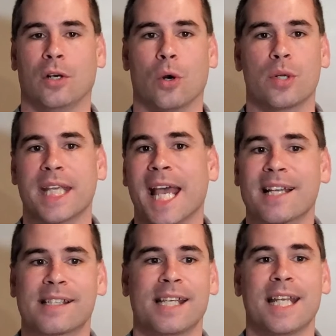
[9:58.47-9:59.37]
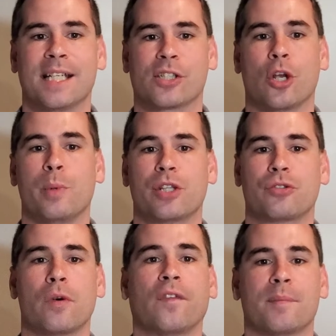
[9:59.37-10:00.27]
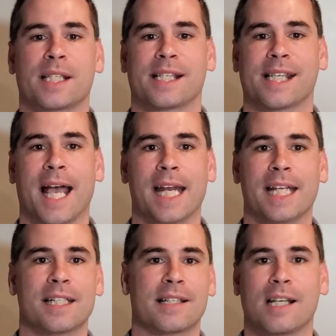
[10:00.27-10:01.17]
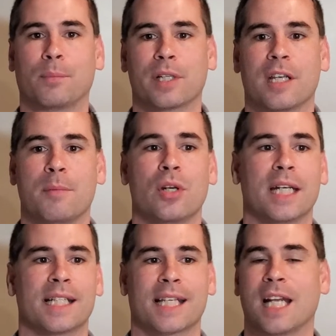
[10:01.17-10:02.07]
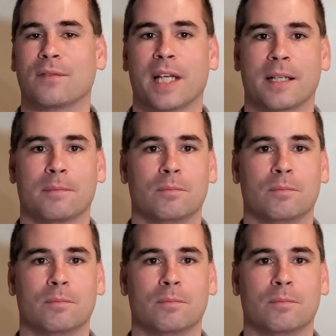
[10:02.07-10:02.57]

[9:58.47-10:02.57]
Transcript: Or the Essenes, who withdrew from society into separate communities, kind of like